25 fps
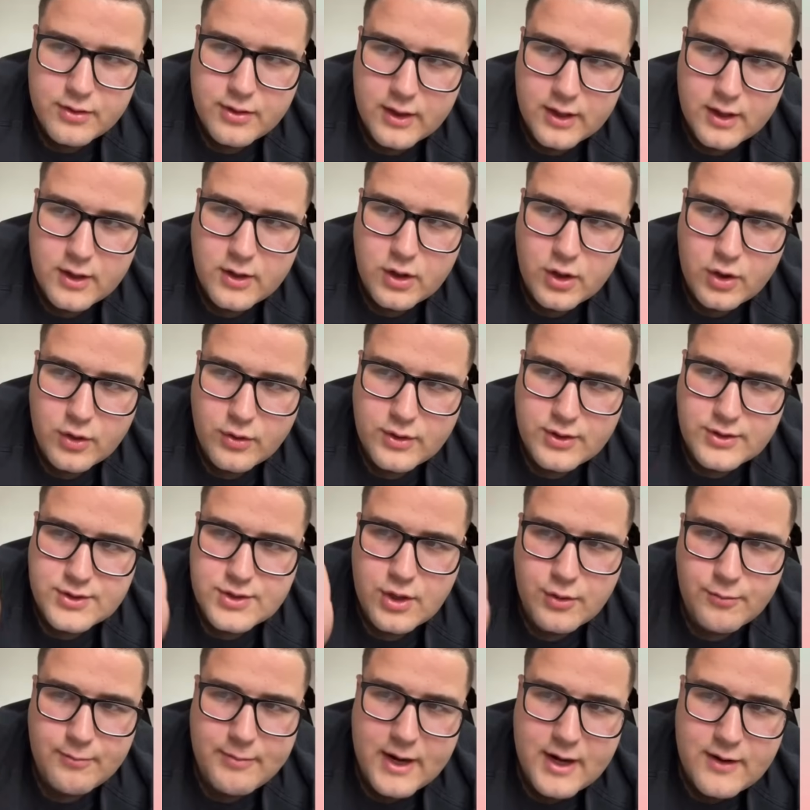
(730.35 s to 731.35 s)
Like, there's
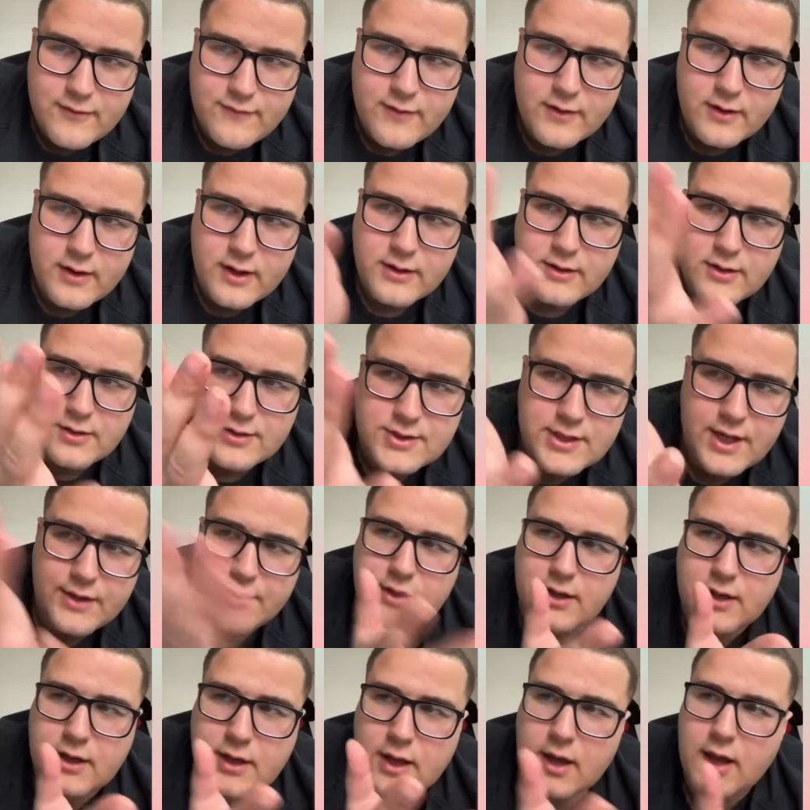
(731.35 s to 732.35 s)
no benefit, like there's
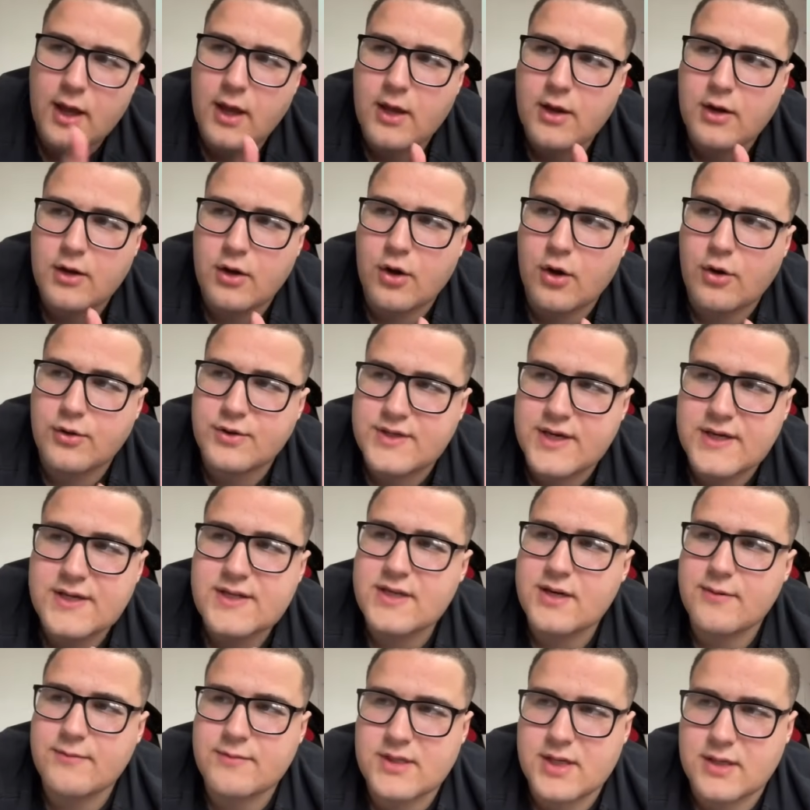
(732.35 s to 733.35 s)
nothing, no
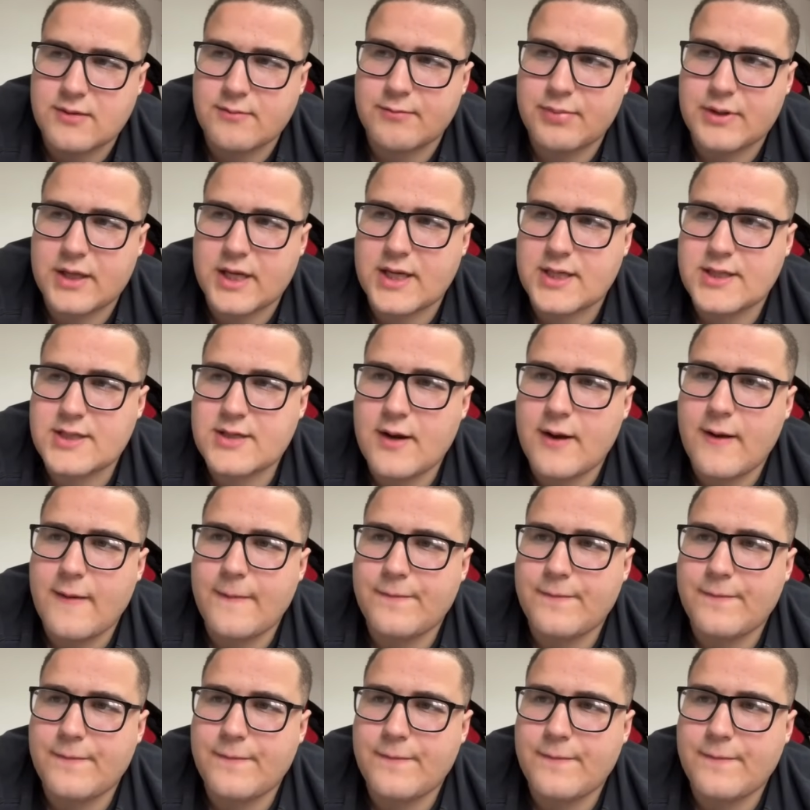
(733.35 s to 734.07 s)
systems in place,